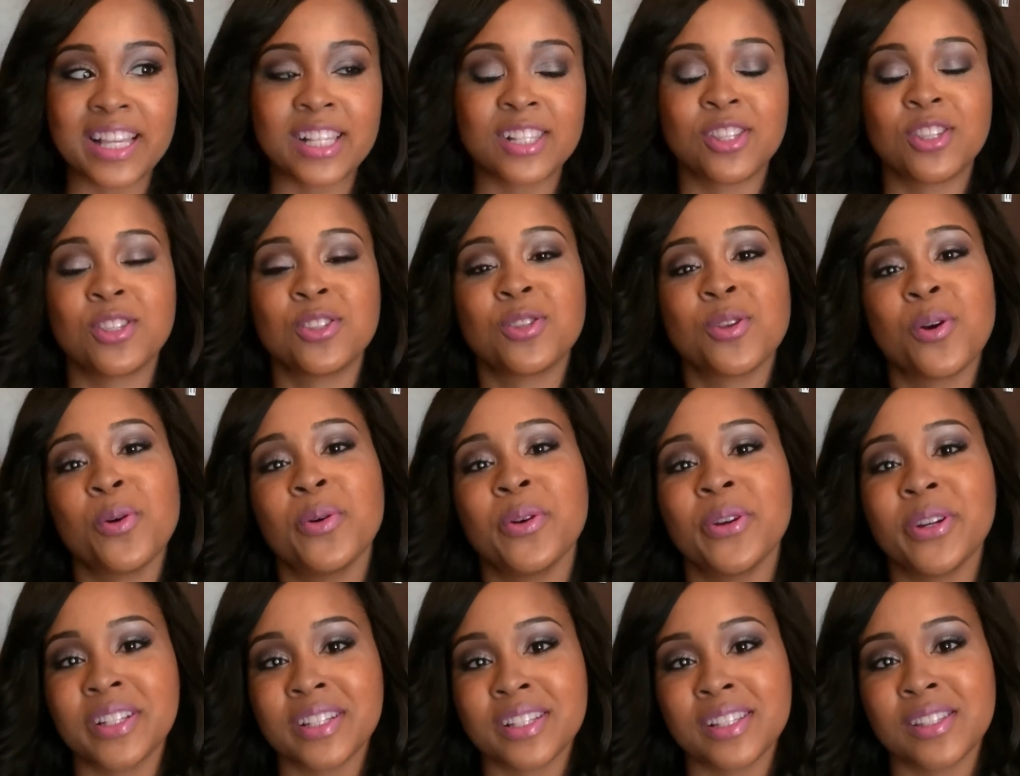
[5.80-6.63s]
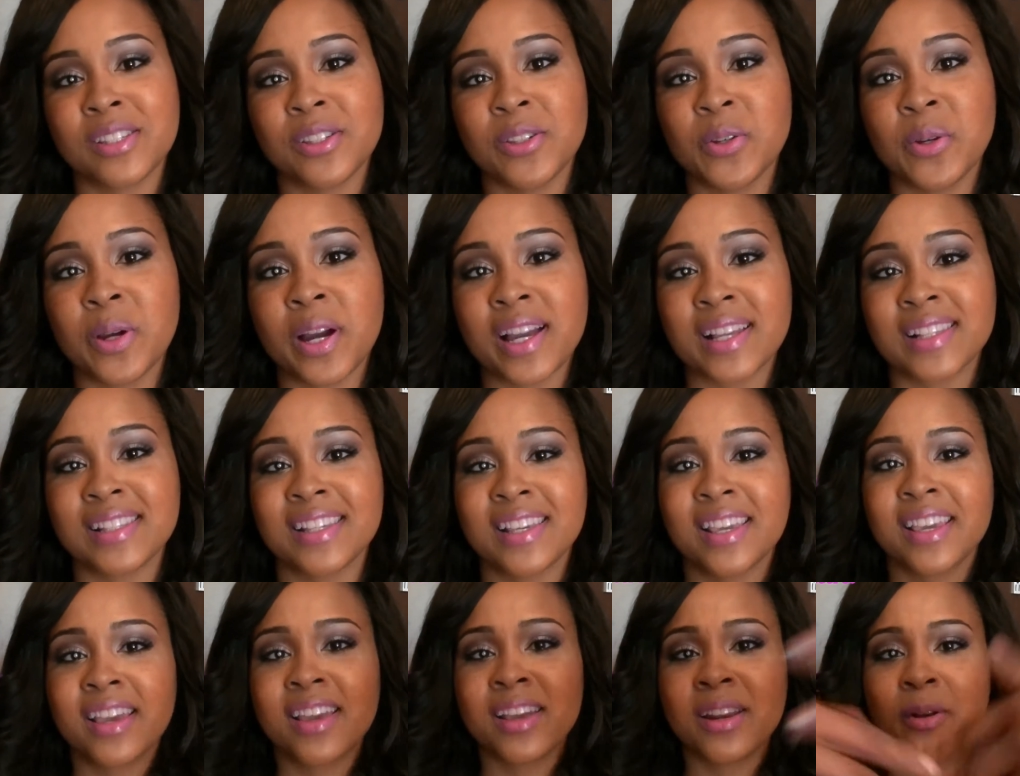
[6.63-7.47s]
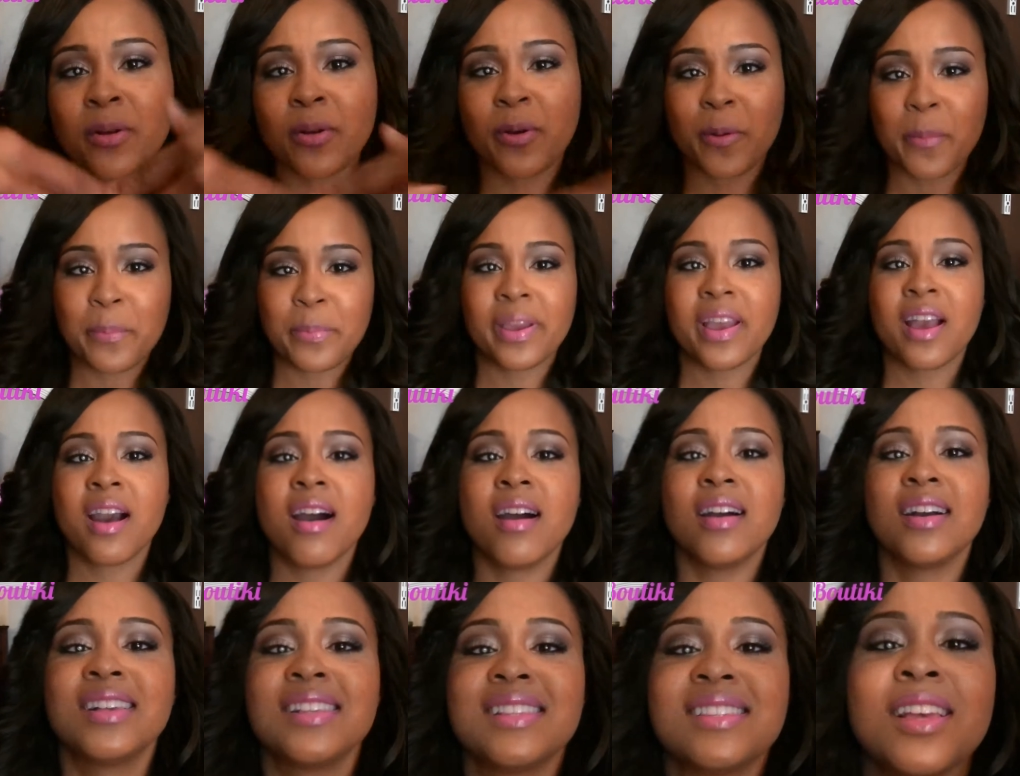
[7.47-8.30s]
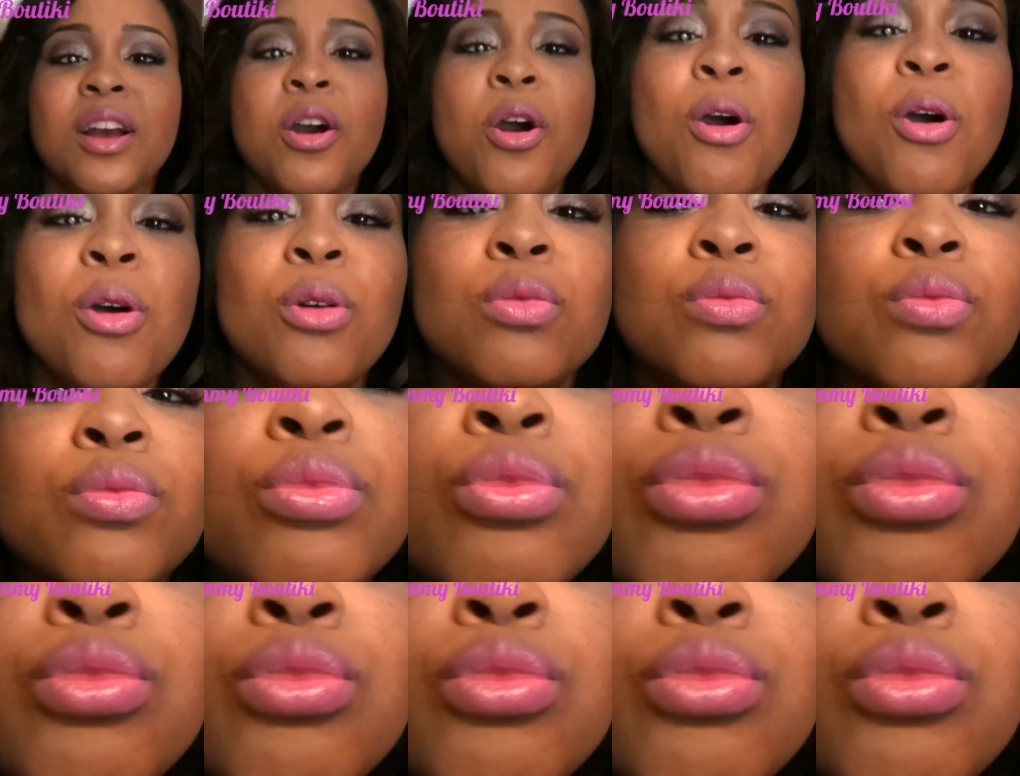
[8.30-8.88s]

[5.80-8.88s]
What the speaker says: It's so good to see you guys again. Oh, big hugs. Oh,